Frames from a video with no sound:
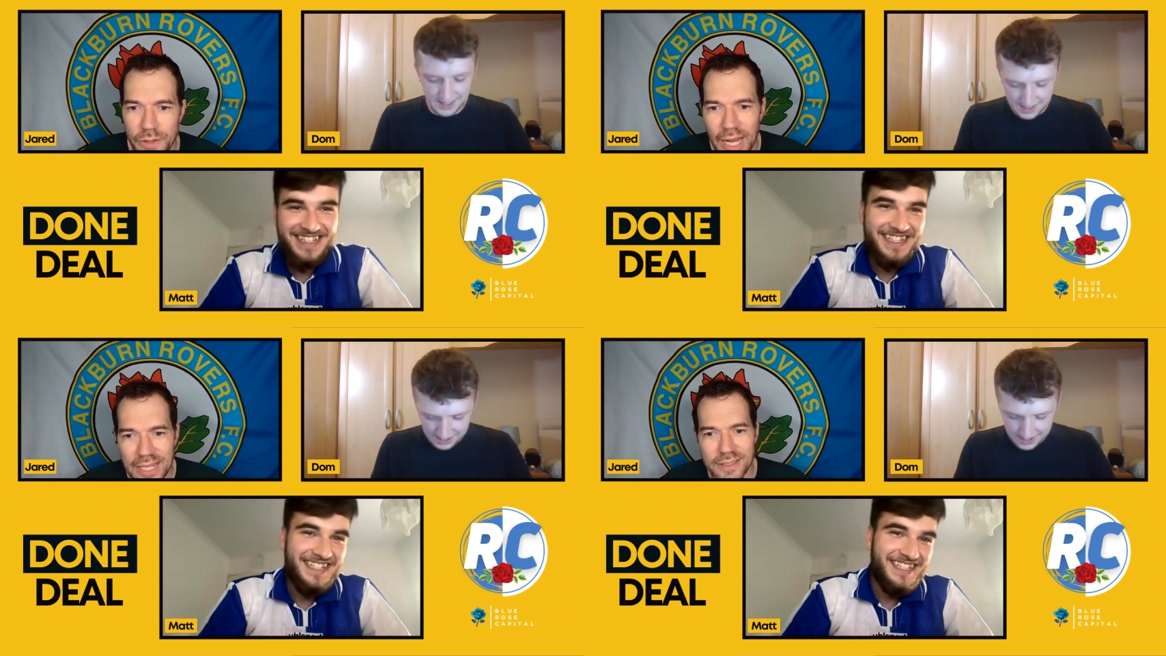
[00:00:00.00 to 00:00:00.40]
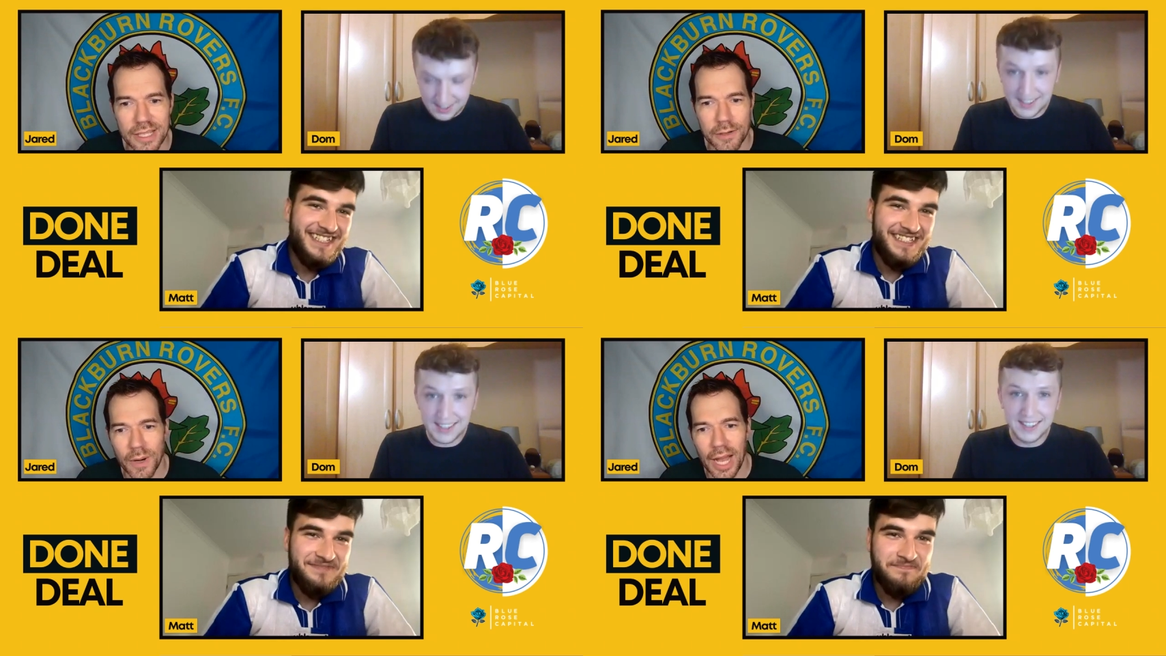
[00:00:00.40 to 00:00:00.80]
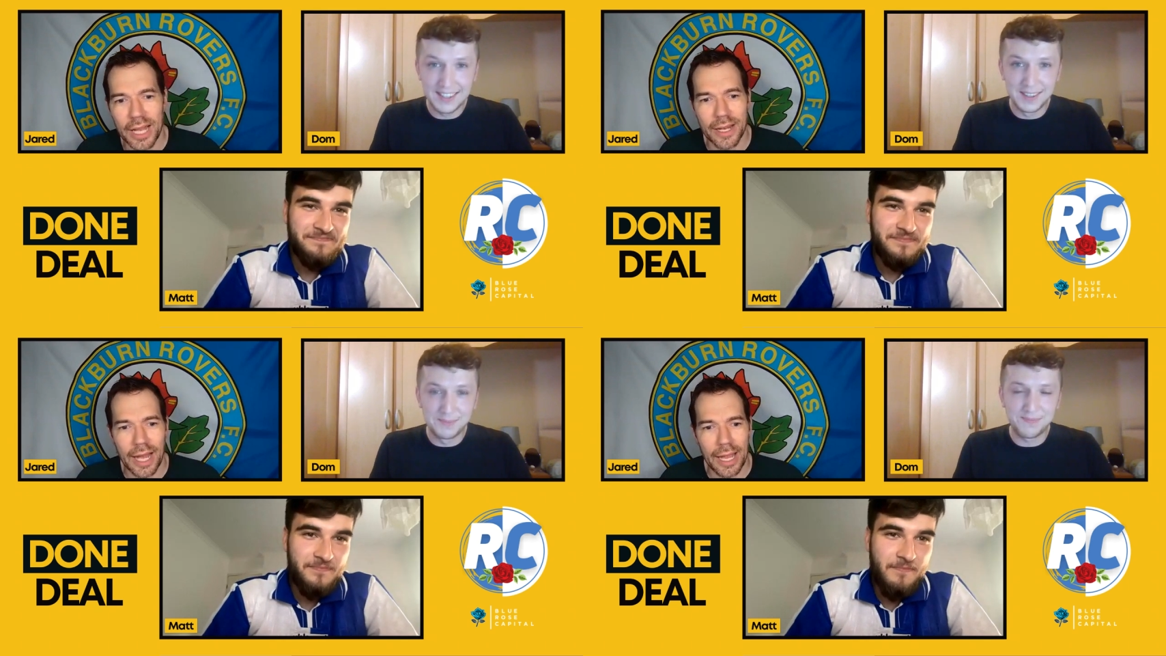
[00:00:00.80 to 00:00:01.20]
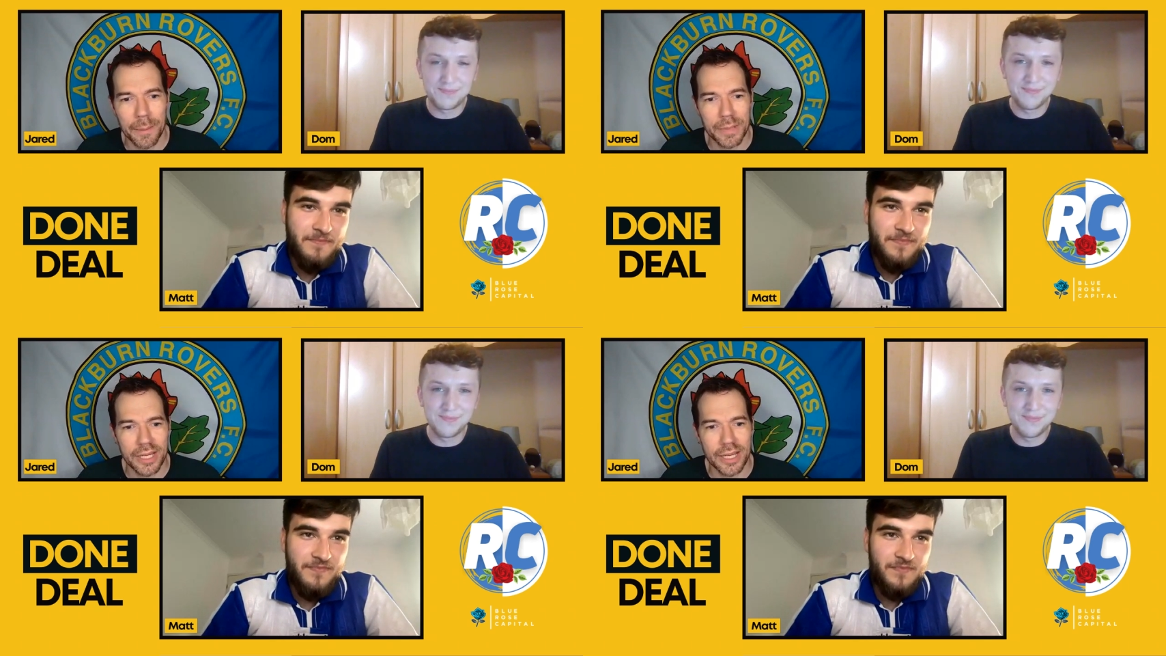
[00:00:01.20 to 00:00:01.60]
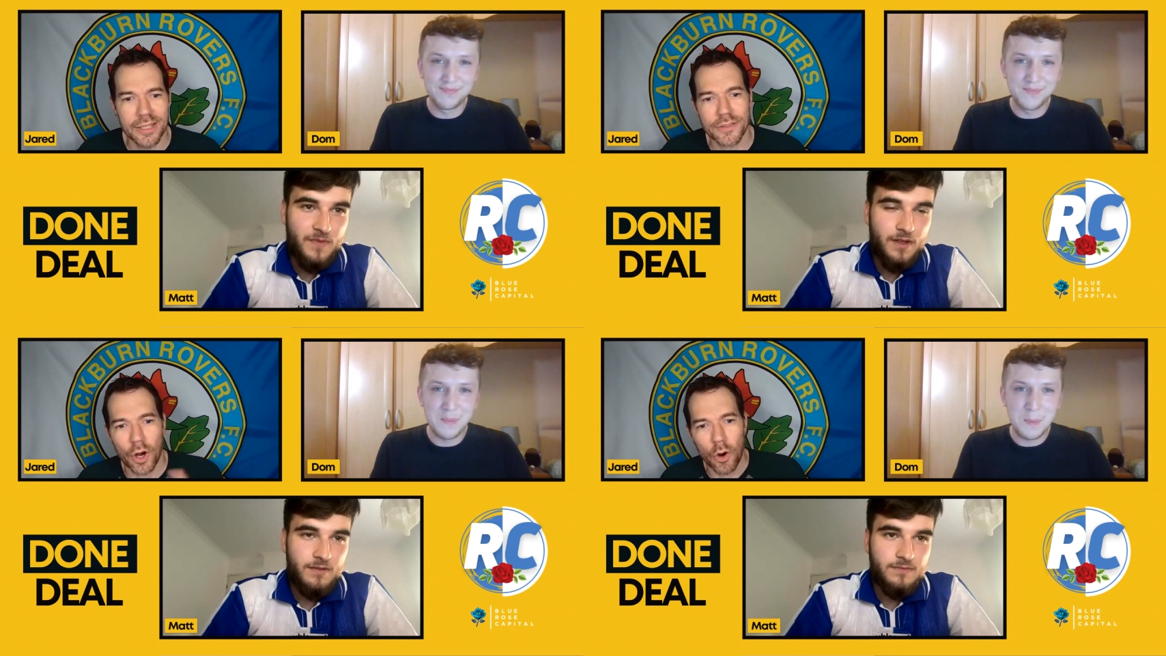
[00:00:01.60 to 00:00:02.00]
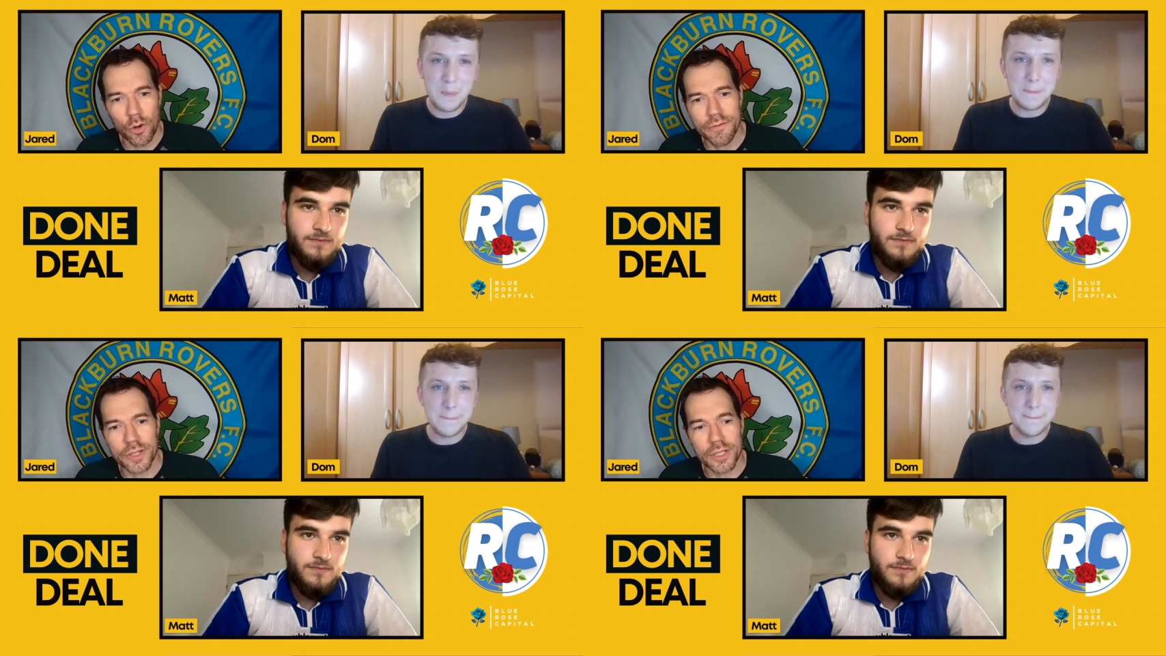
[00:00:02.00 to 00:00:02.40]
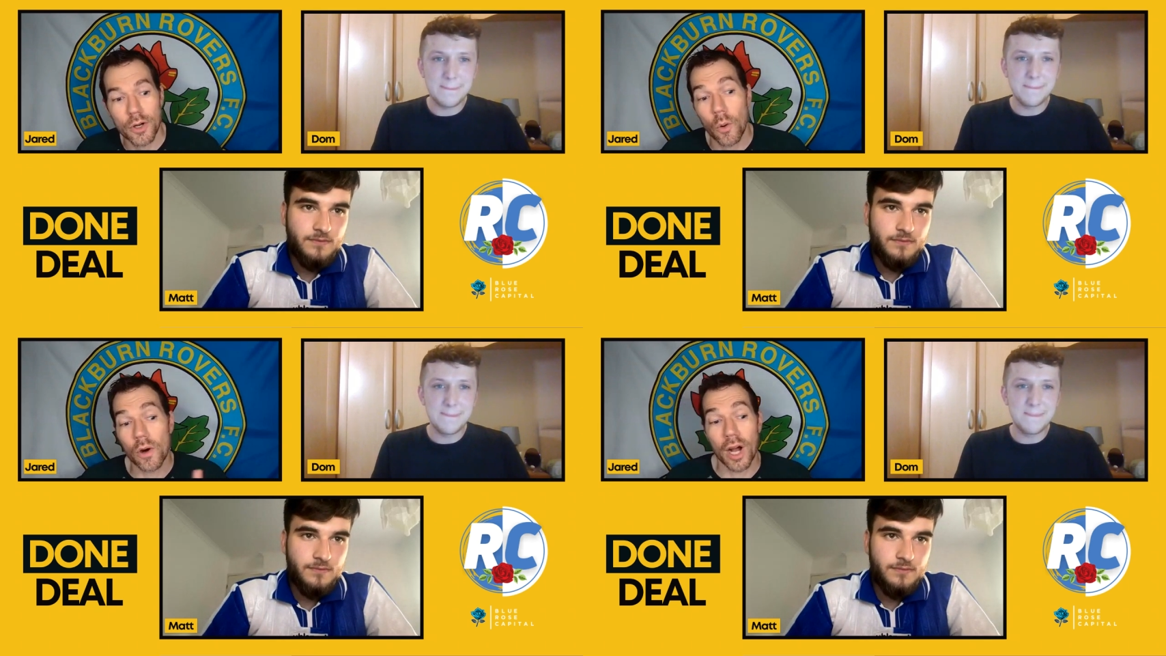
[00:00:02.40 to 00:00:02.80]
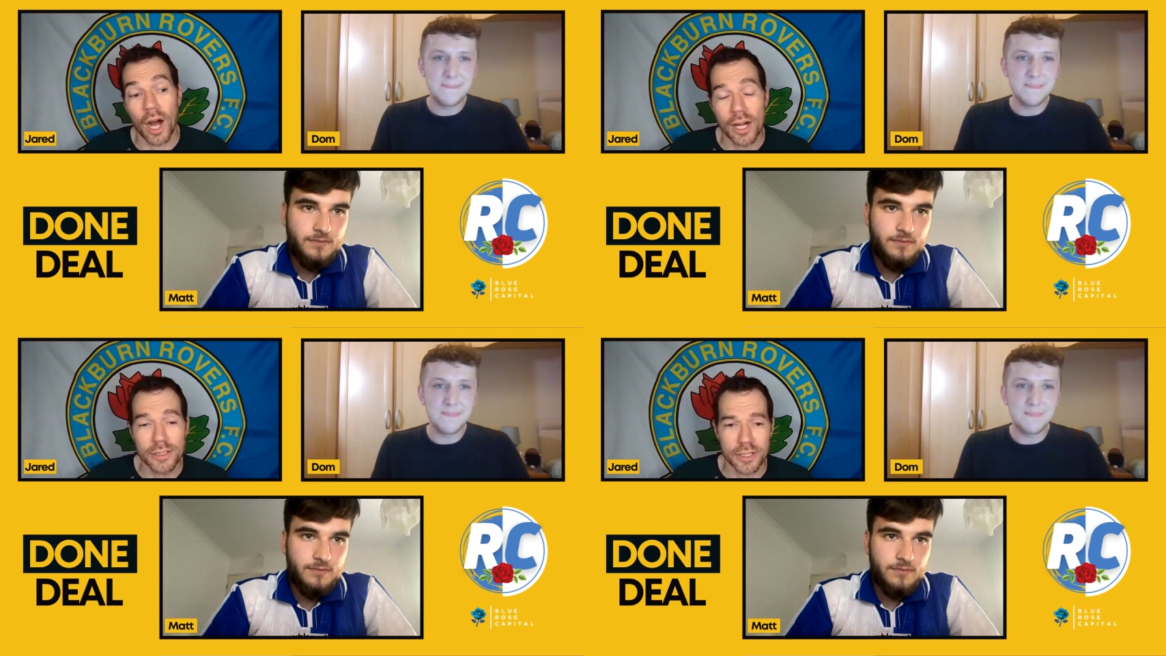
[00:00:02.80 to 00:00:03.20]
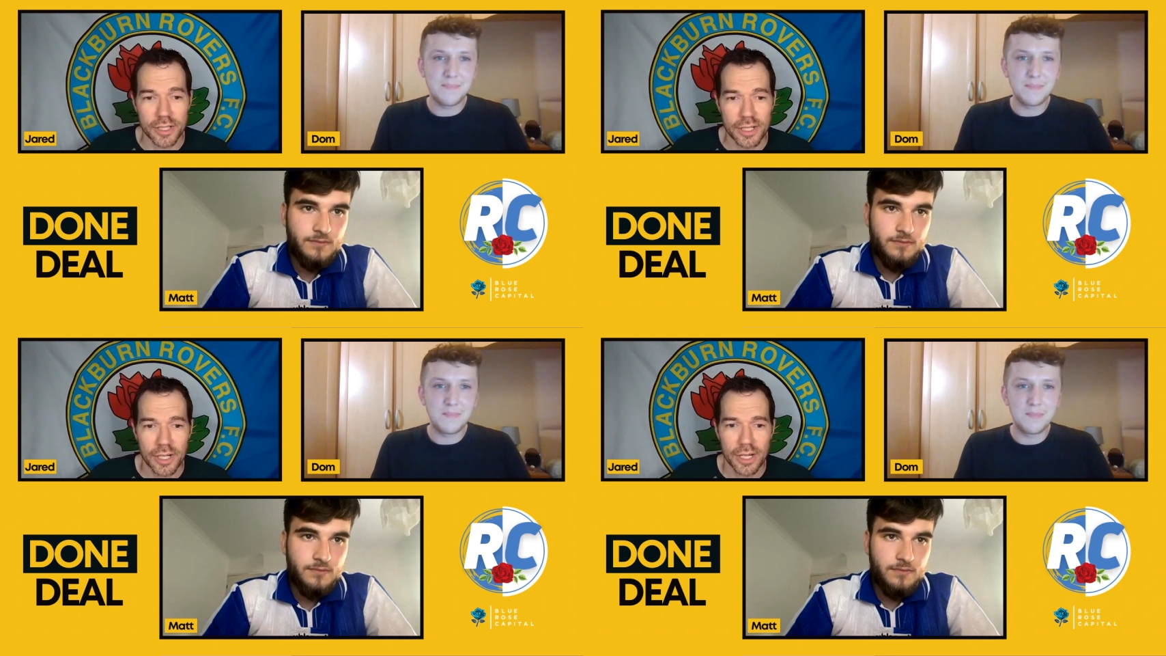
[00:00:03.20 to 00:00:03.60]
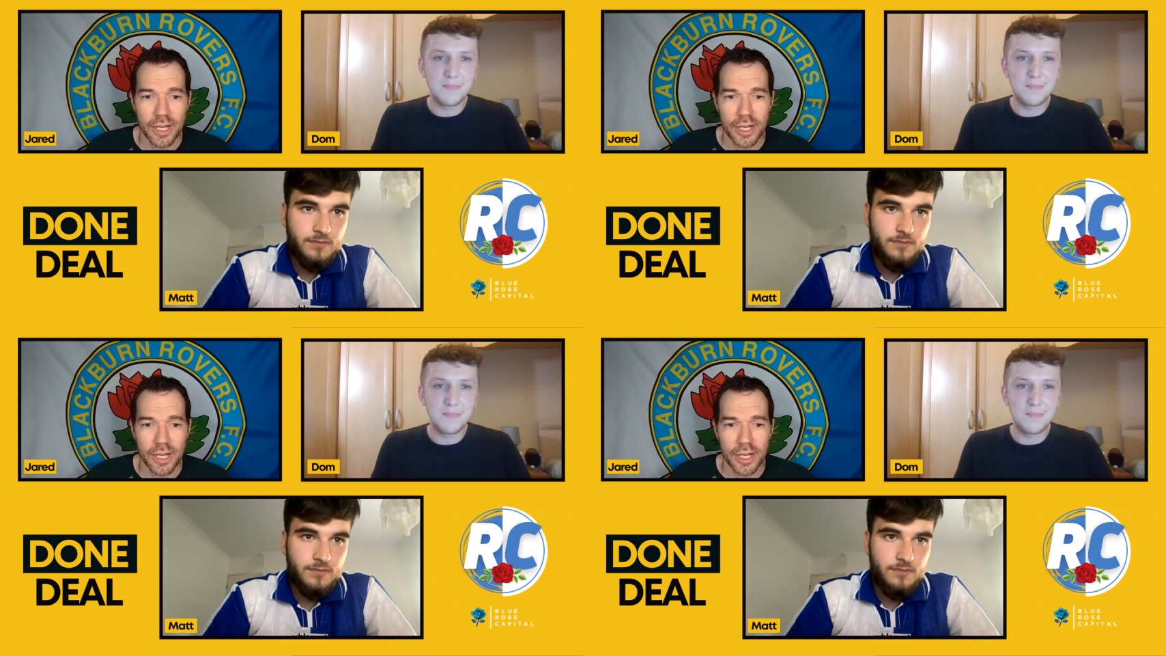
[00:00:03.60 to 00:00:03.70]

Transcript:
Speaker 1: do you guys think Ryan Nyambi is over or under